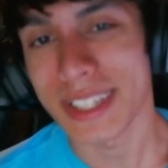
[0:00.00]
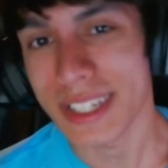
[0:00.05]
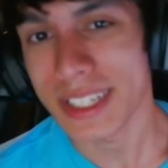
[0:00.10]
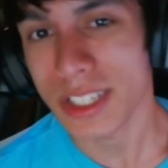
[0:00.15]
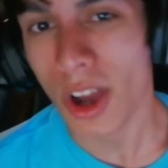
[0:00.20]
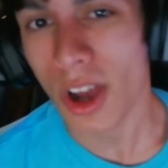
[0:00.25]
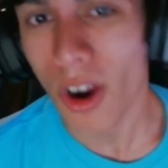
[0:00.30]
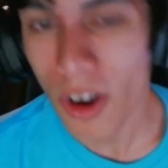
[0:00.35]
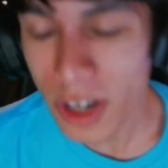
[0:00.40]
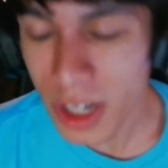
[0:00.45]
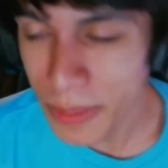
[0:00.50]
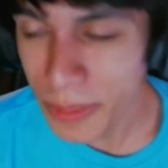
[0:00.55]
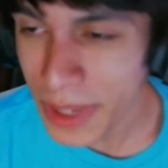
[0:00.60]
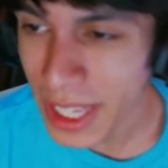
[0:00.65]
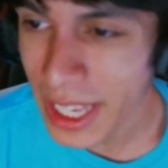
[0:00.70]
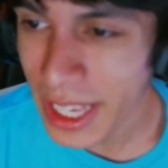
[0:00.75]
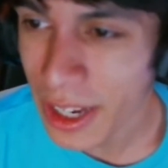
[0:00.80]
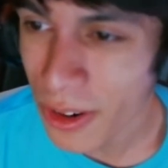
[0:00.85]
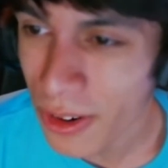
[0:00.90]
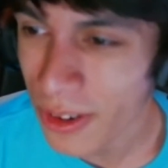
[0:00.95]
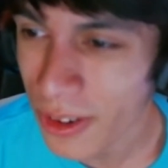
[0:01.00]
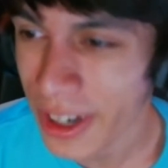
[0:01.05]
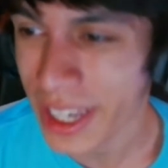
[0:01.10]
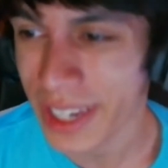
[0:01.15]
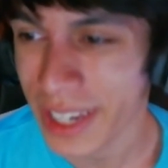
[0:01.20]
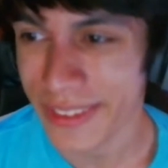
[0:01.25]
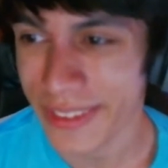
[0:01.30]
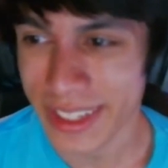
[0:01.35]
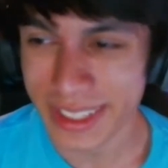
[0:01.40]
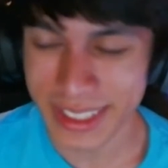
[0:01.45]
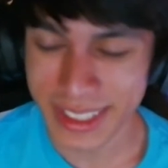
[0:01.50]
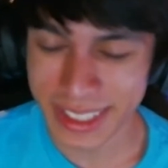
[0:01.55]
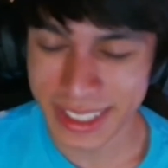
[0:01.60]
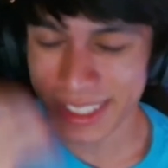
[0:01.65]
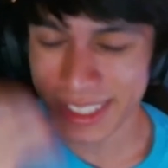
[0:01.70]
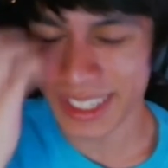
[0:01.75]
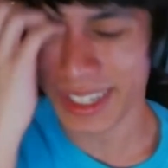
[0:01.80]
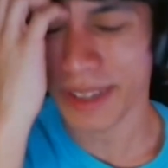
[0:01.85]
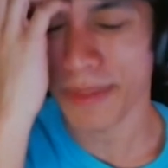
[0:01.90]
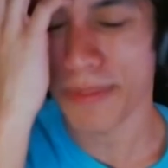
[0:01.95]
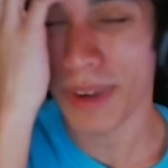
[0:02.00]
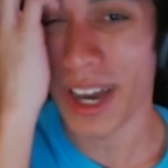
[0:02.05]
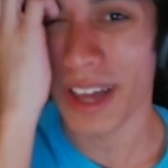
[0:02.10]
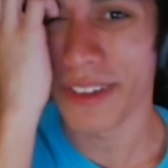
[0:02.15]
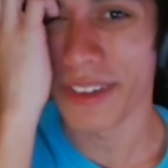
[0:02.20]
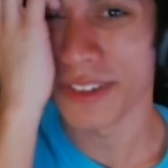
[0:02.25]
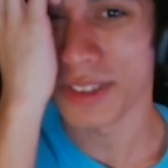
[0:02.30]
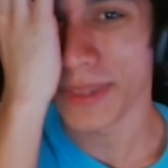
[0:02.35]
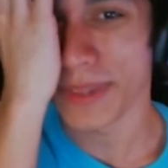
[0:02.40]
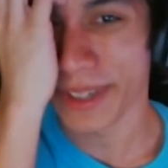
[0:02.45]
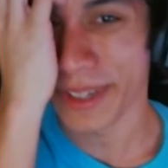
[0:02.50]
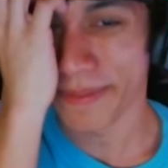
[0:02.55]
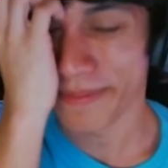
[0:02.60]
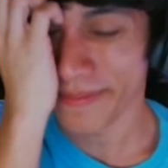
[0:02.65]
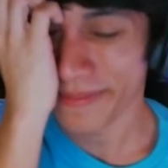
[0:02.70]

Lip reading: it's hard to be like creative. And it's just like, it bothers me.